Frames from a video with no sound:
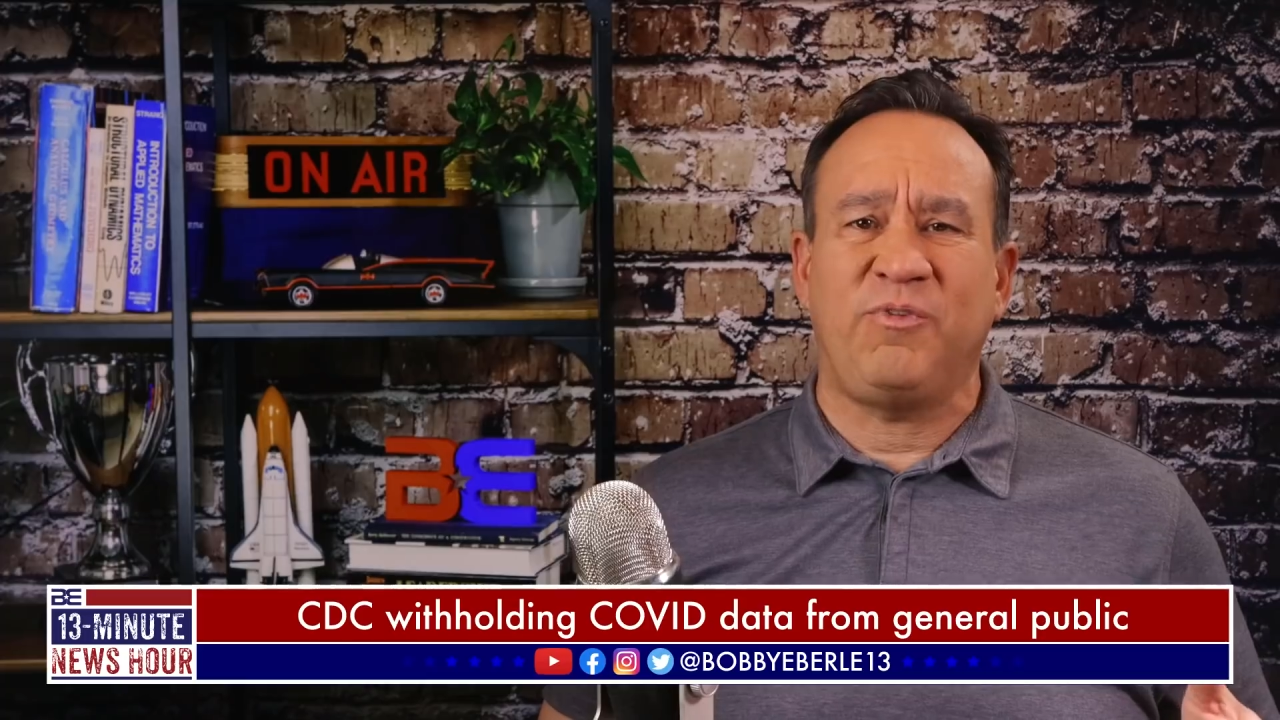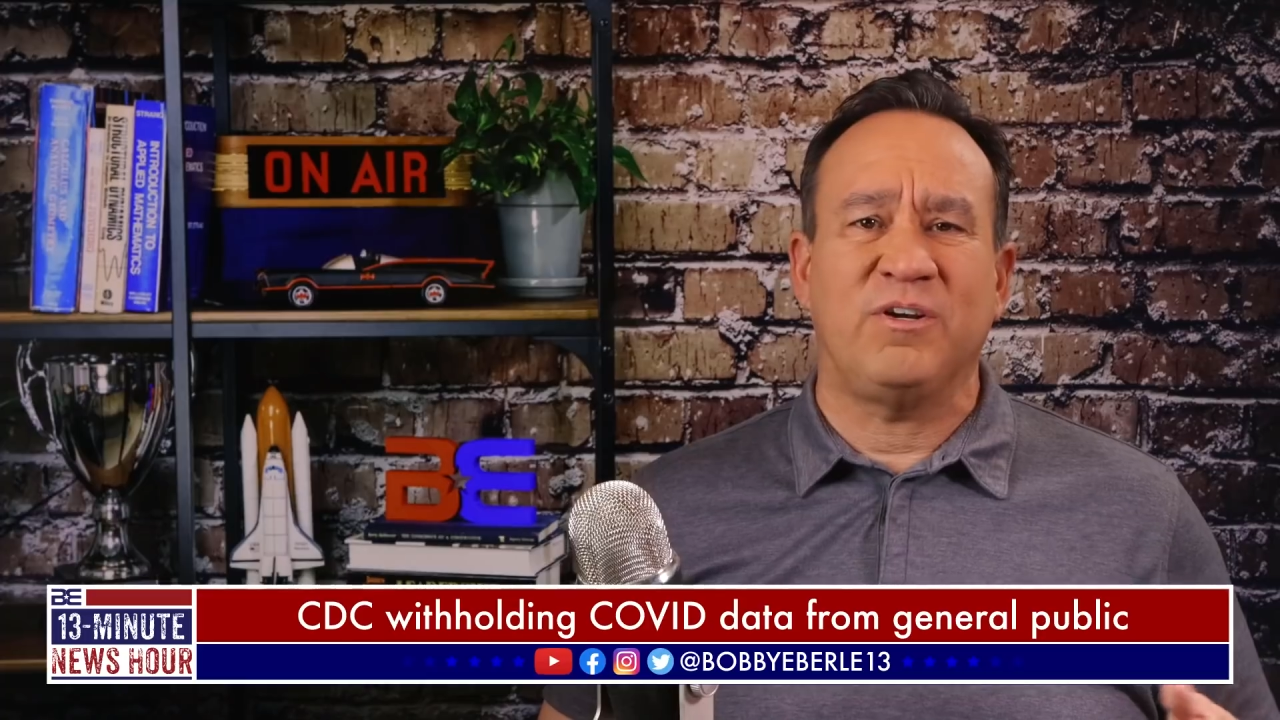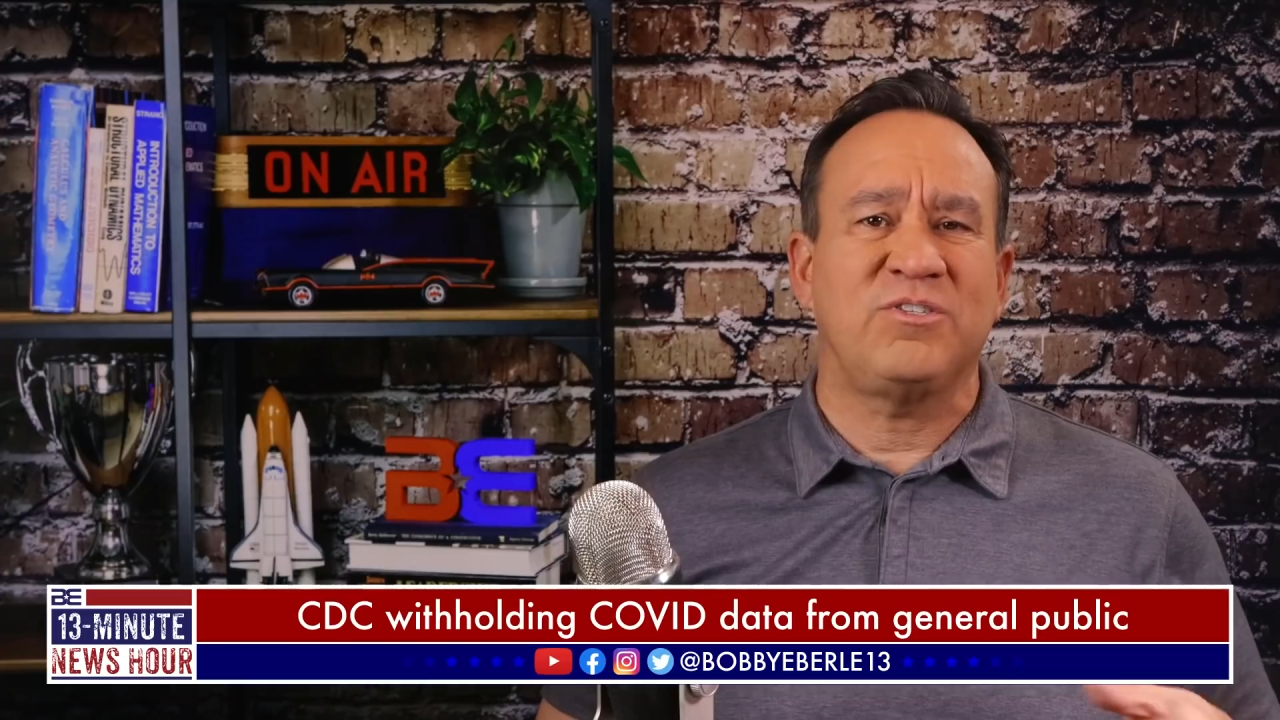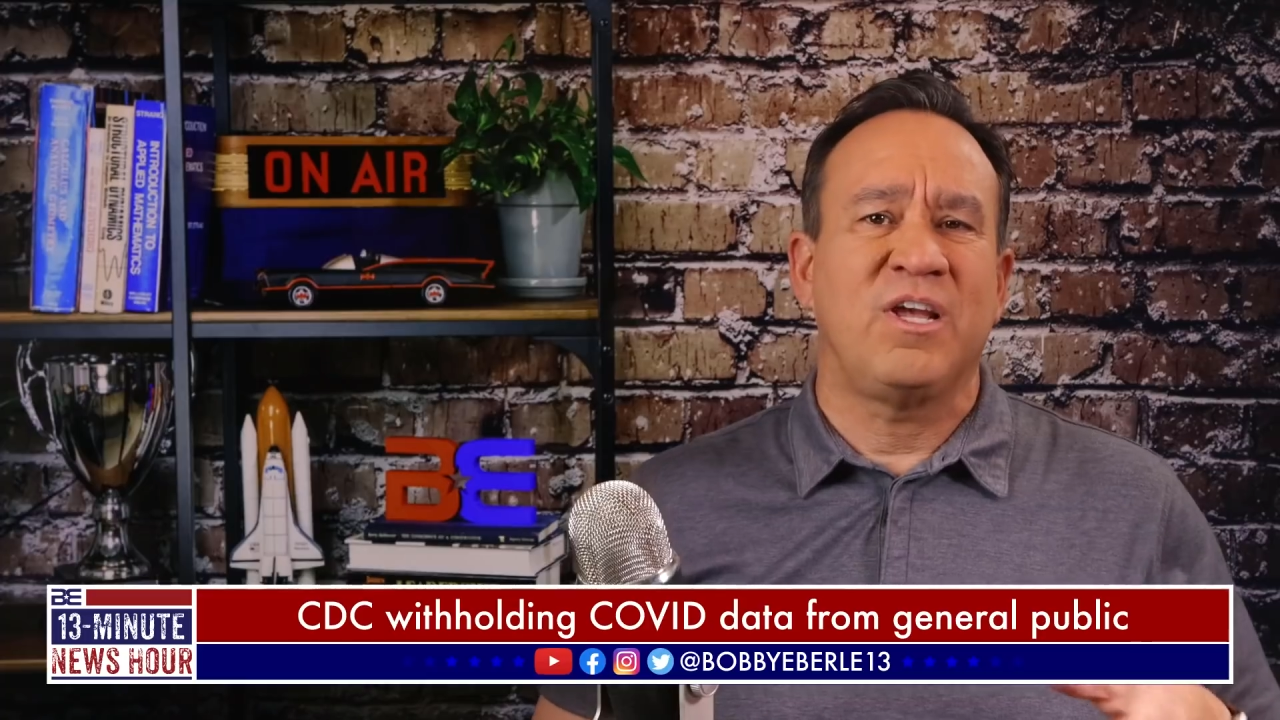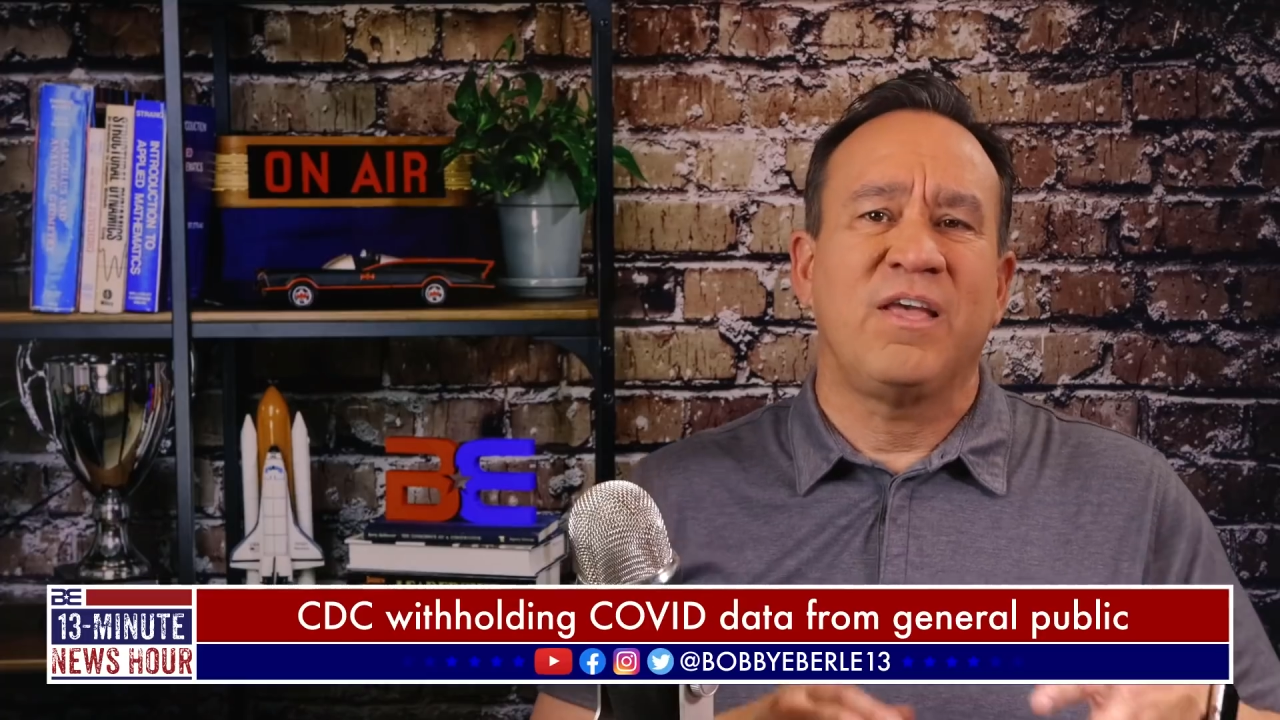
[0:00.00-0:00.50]

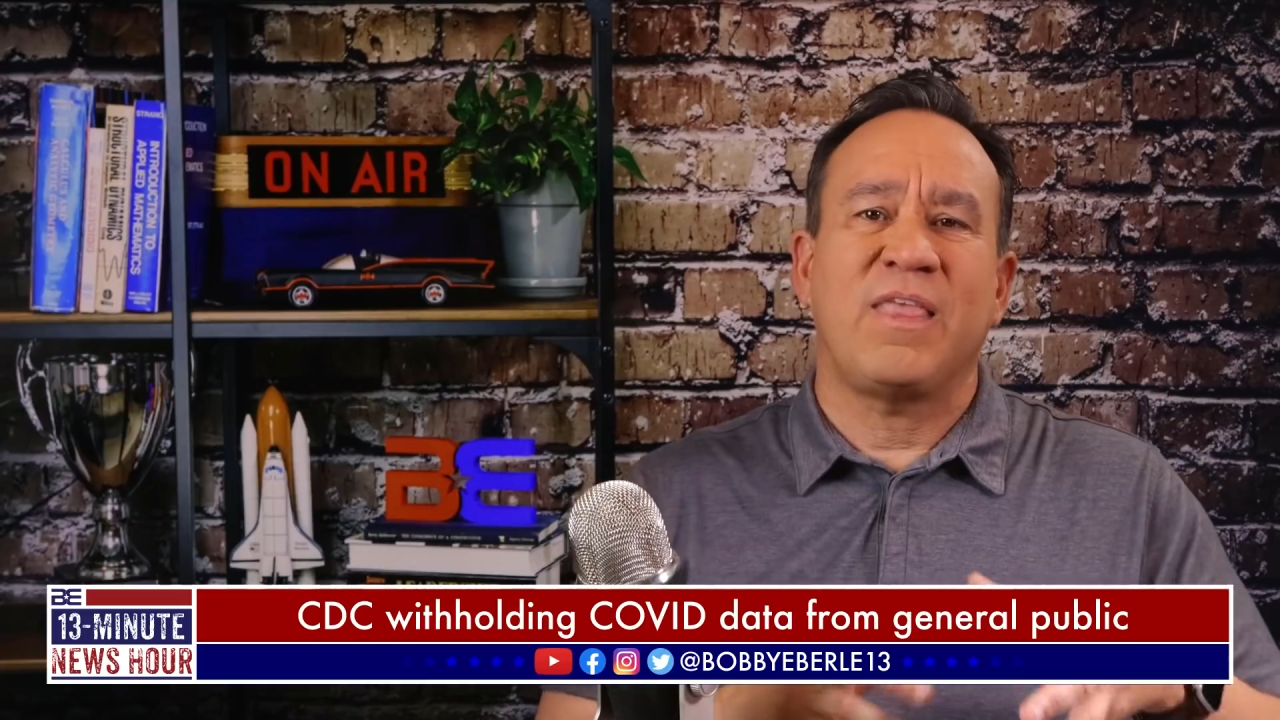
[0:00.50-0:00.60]
fears